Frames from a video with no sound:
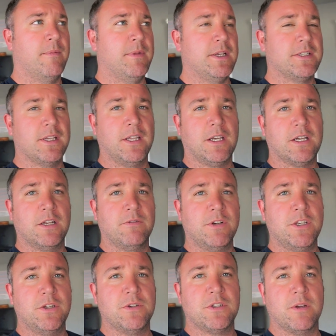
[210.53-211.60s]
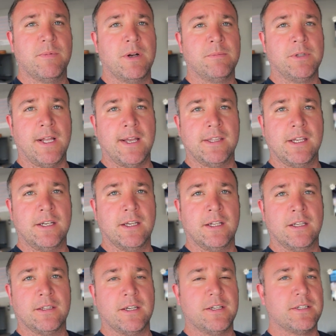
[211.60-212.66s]
They said they could have reused it, but I'm glad they
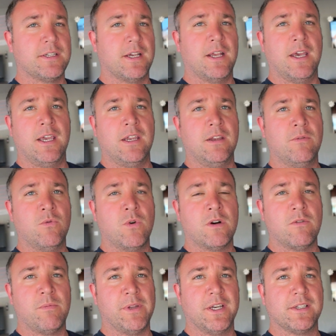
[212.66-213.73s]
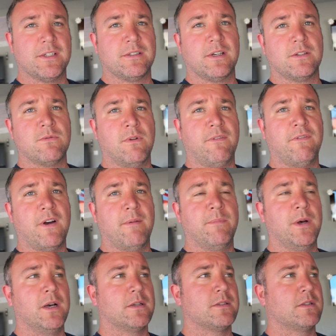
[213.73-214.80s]
didn't. They just said, hey, you want to replace it? It's like 25
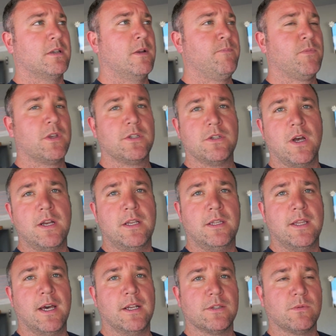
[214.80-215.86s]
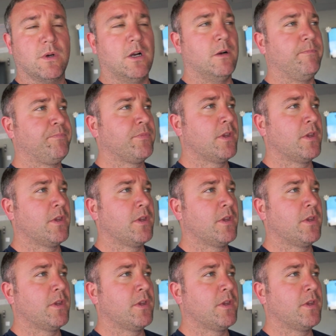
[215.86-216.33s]
bucks. So I did that as well.